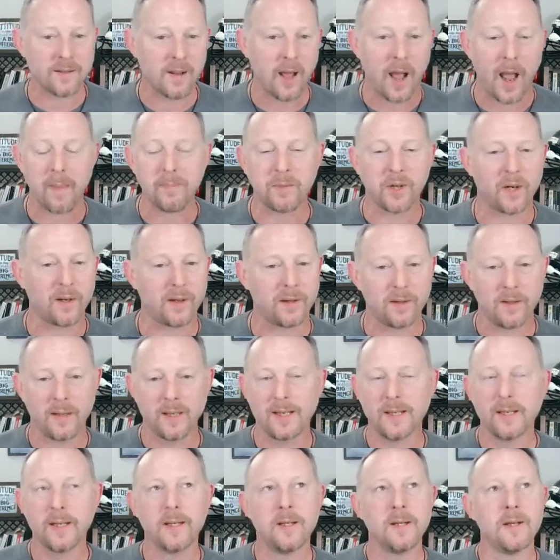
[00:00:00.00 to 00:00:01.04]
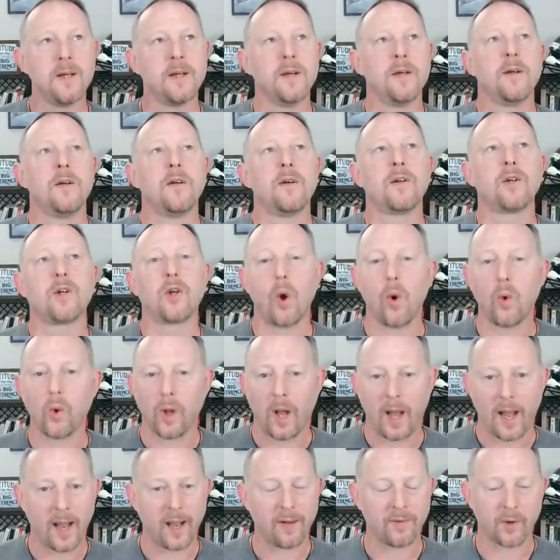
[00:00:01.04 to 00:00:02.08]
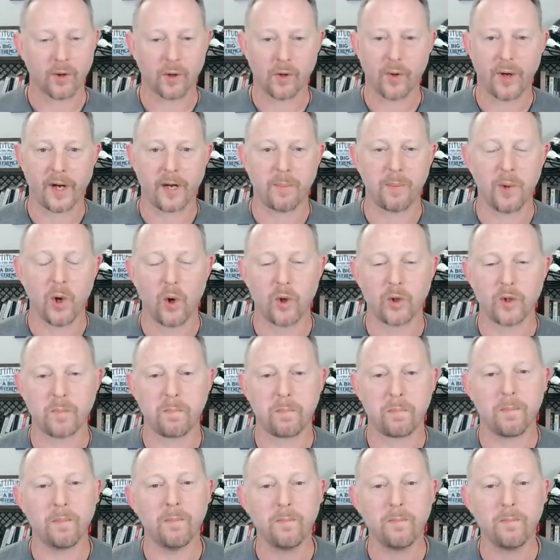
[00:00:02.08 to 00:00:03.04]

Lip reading: I'm going to go live or create a post